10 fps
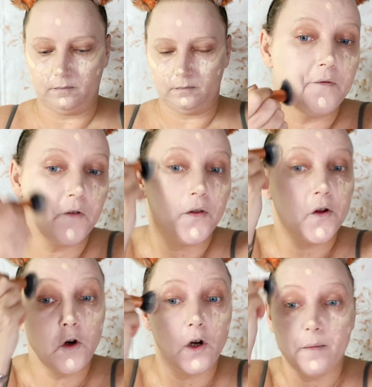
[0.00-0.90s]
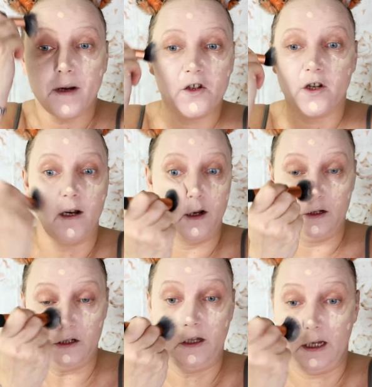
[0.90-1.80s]
They've done the colour matching, I
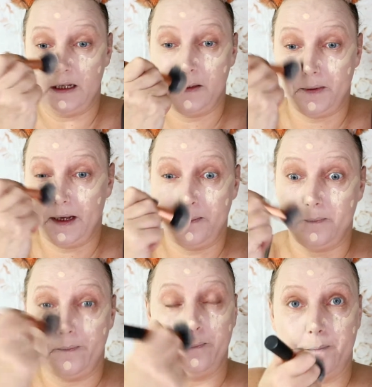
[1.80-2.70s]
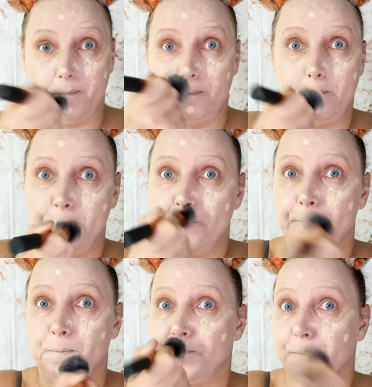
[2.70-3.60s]
just think it's a bit
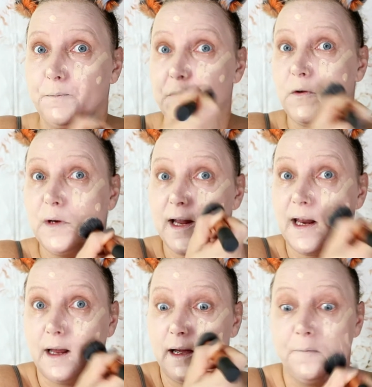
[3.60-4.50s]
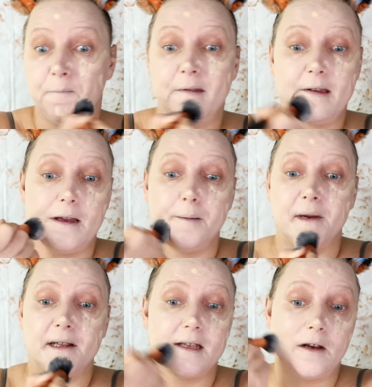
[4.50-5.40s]
doolally
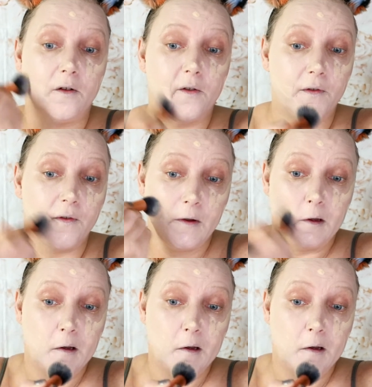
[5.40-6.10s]
myself.